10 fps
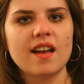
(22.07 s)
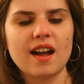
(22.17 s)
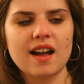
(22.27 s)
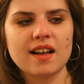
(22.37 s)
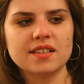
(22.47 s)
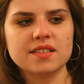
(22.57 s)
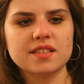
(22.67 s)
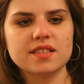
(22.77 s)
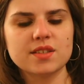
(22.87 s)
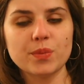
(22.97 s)
as
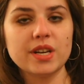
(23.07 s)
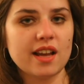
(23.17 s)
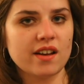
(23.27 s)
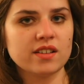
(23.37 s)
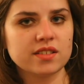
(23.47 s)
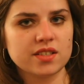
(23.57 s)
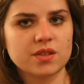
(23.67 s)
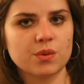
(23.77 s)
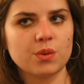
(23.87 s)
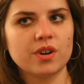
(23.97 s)
somebody
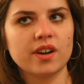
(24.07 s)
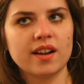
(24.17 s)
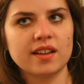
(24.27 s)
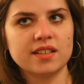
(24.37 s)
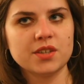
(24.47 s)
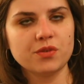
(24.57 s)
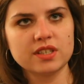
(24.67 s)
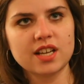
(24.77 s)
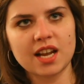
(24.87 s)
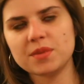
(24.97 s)
else or in a
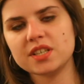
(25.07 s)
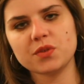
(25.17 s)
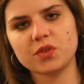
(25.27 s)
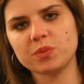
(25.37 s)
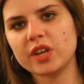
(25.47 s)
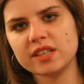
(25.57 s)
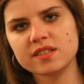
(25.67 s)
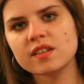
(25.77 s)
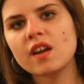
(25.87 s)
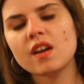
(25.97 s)
different time in a different place.